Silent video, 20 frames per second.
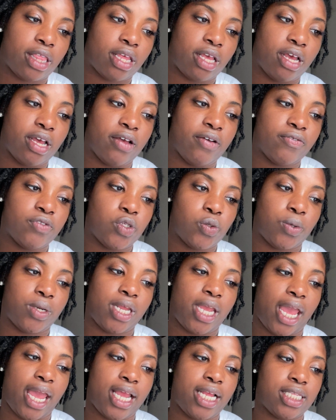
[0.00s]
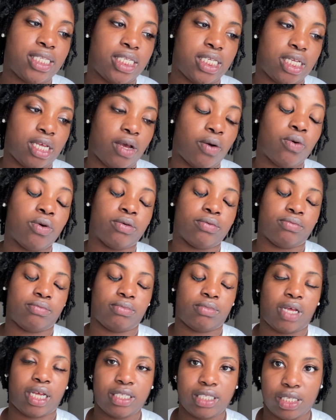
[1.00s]
of 2018,
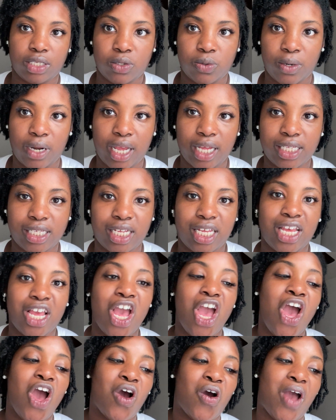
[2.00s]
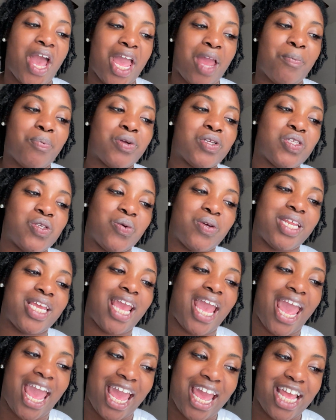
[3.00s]
I said 2018. On April
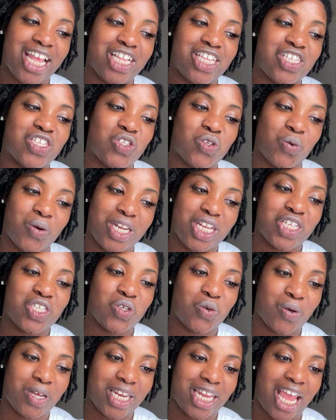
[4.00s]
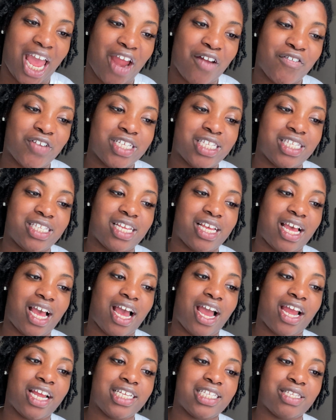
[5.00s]
28th, 2020,
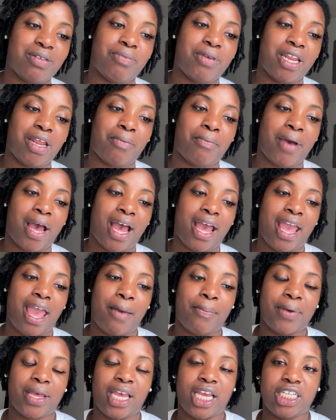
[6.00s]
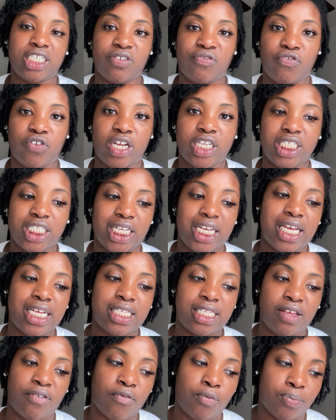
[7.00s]
I submitted my application for a
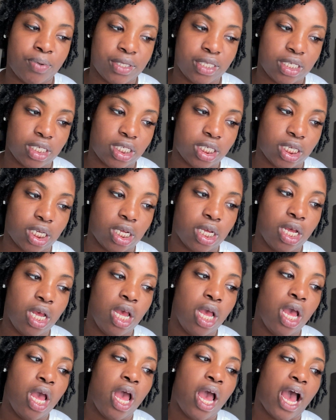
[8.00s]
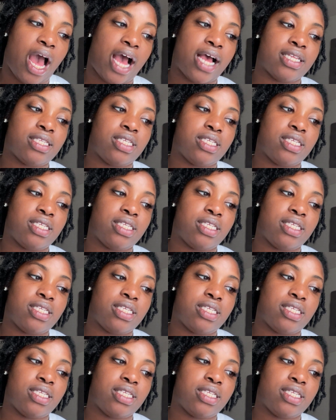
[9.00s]
GS7 position. I